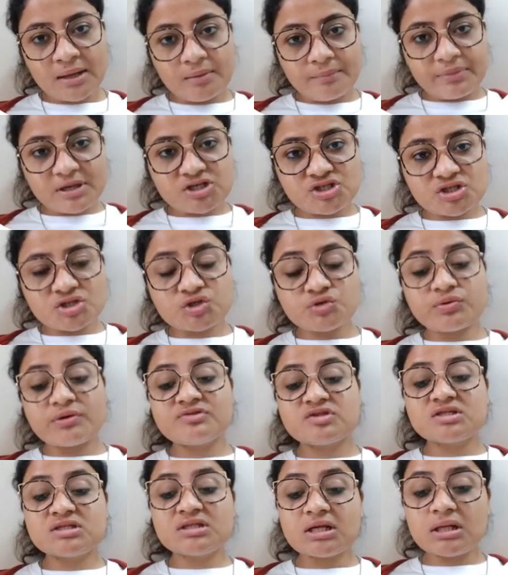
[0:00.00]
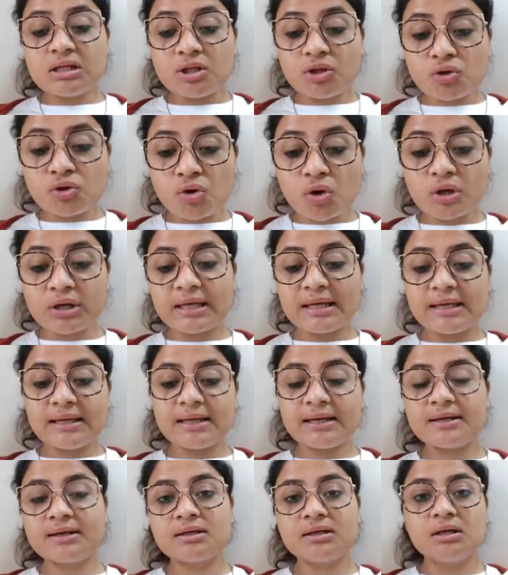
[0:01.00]
patients who have still not
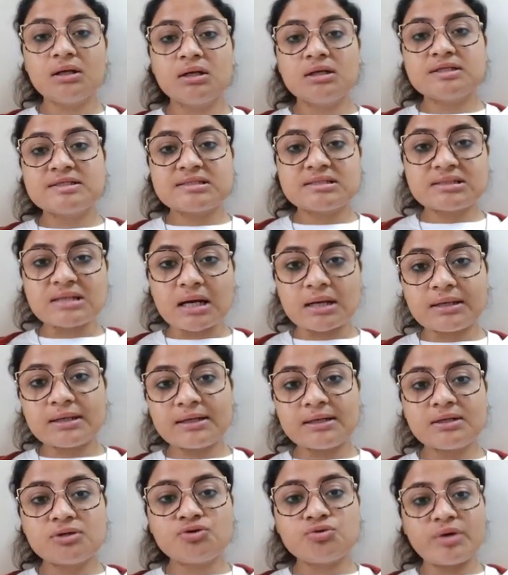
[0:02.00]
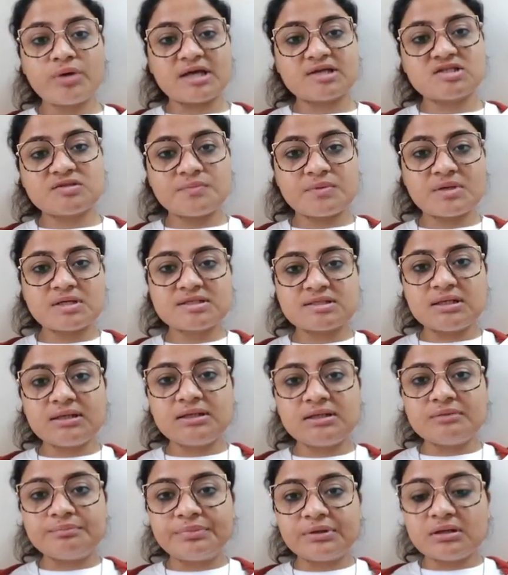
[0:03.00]
yet started to express the
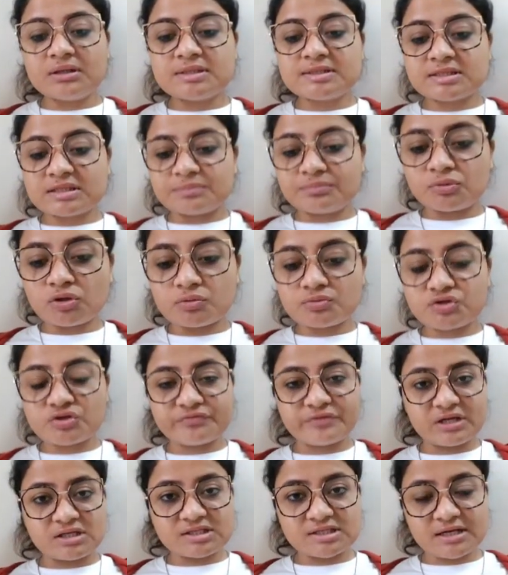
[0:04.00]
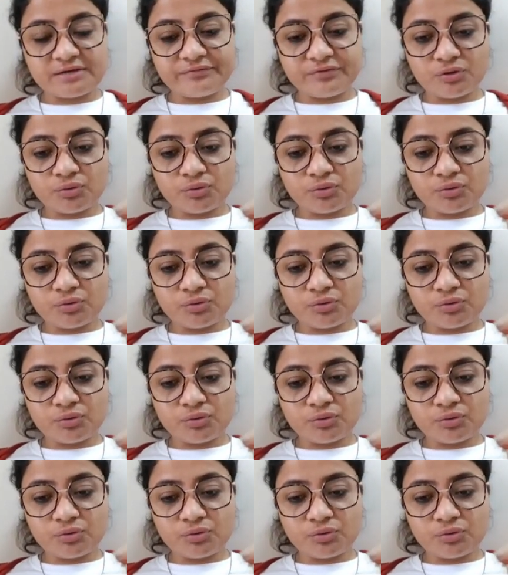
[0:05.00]
typical symptoms of HIV.